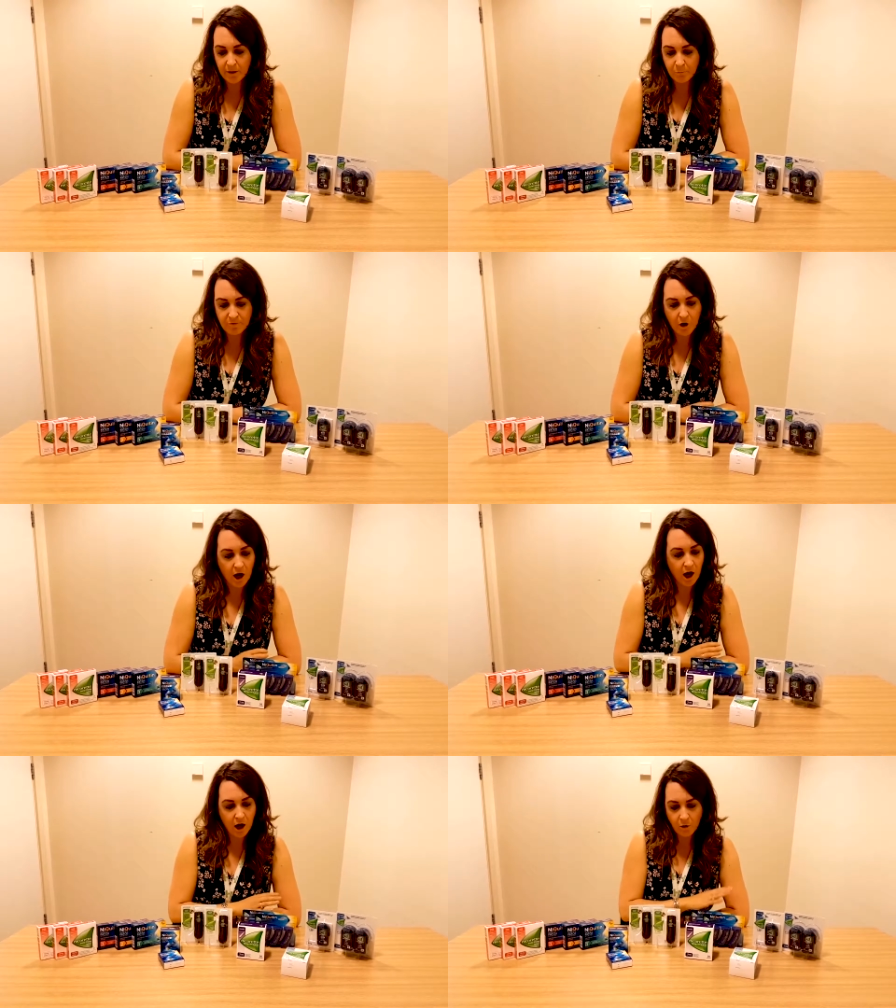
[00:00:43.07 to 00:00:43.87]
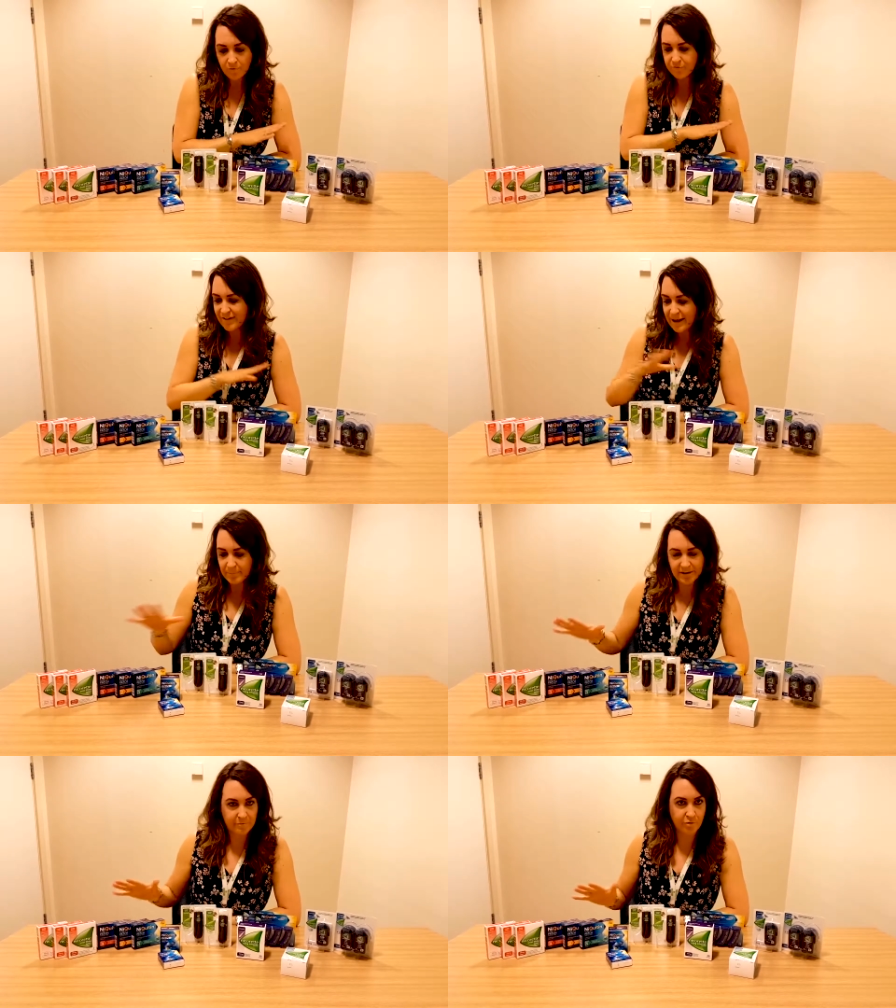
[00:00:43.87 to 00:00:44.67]
We've got a whole
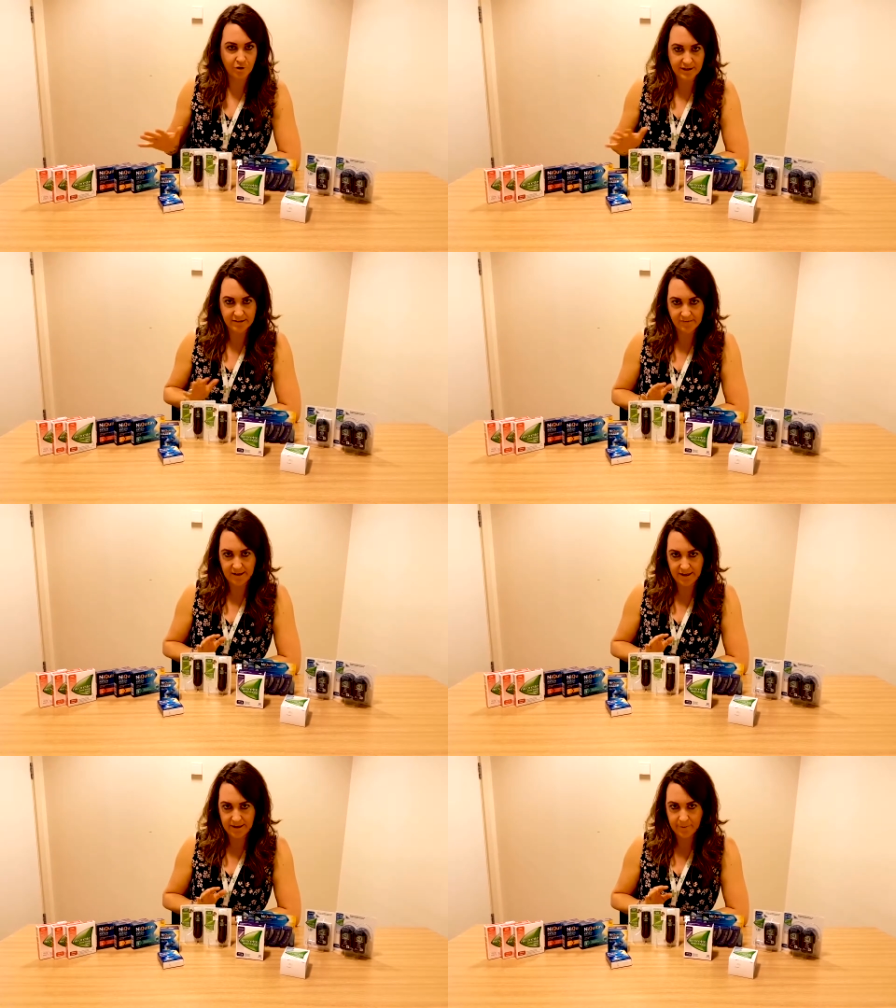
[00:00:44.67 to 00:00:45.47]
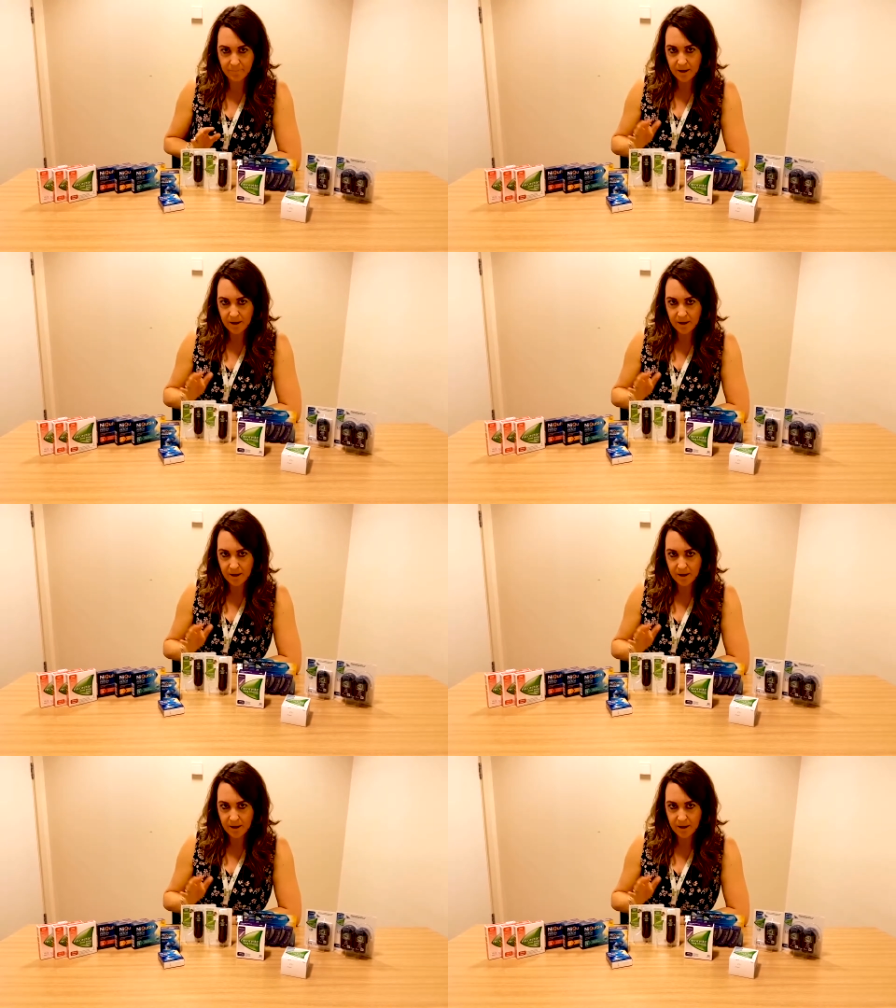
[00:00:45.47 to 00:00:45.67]
family of products here.